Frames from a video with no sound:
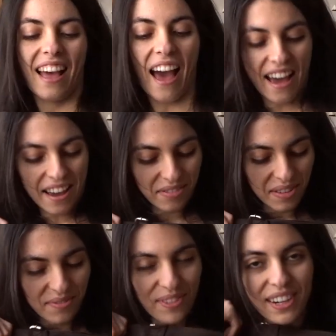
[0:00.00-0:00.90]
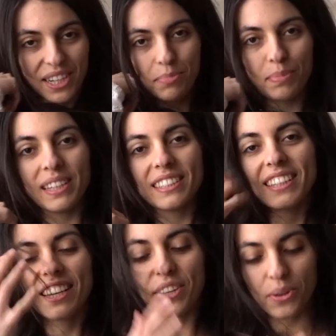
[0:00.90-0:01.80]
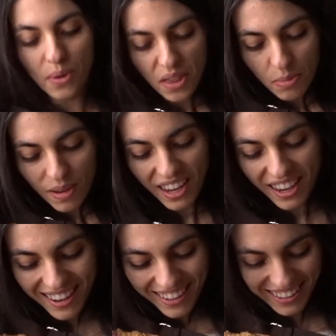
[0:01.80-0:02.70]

I have the finished piece here with me.